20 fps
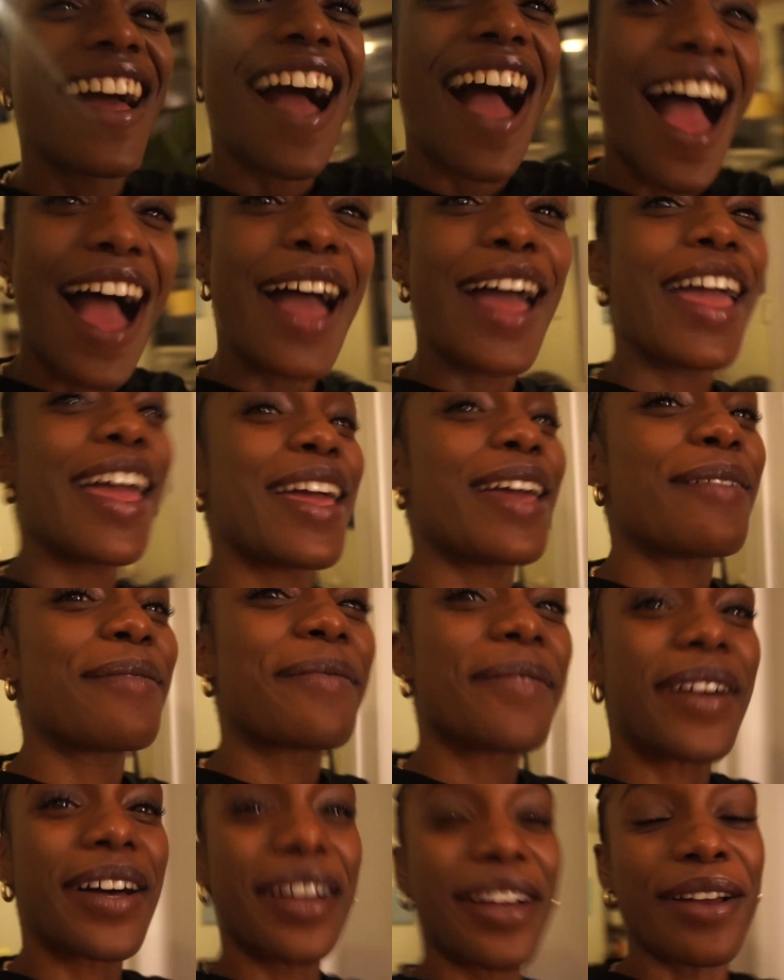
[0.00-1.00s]
I am,
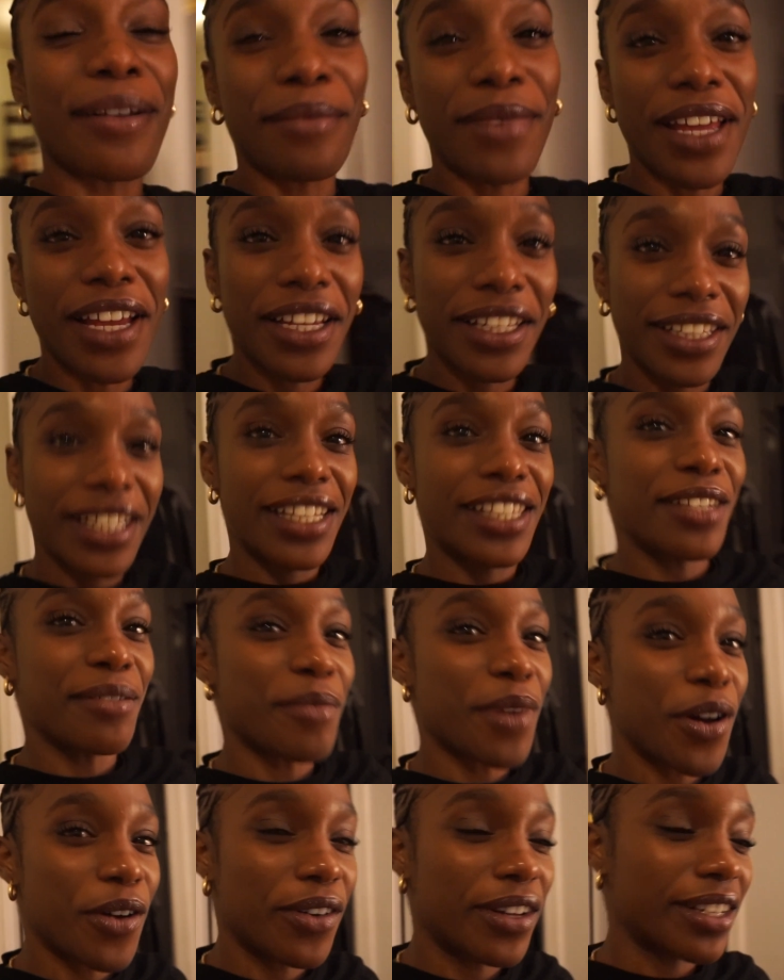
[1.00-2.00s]
um, luckily
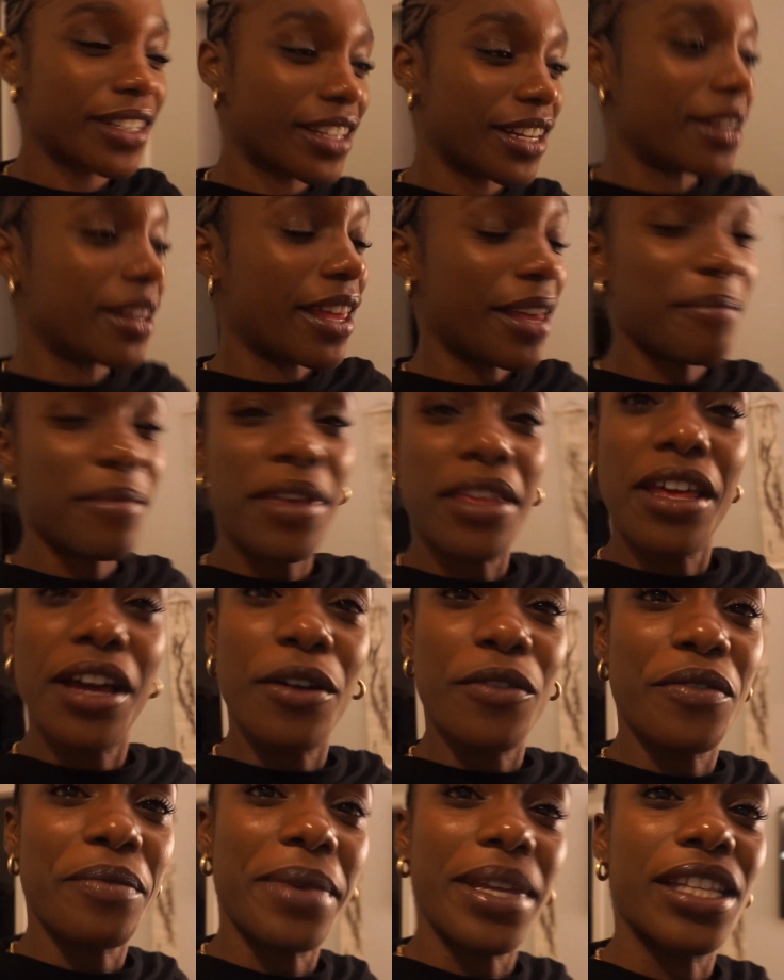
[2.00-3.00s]
Simone is gonna like meet
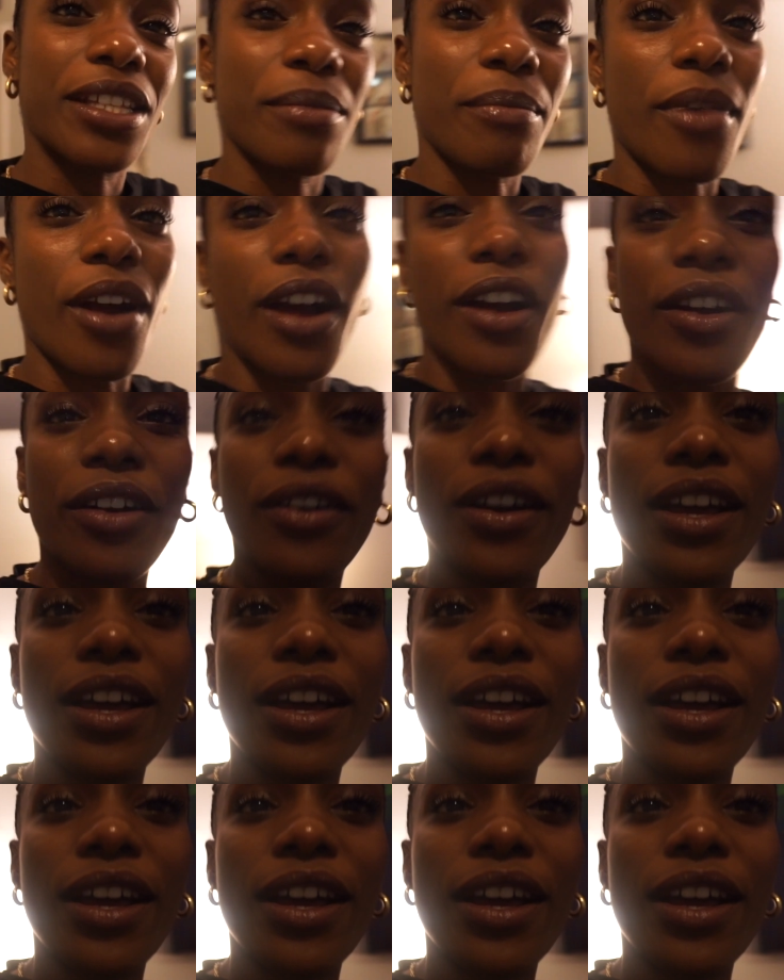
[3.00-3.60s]
up with me tomorrow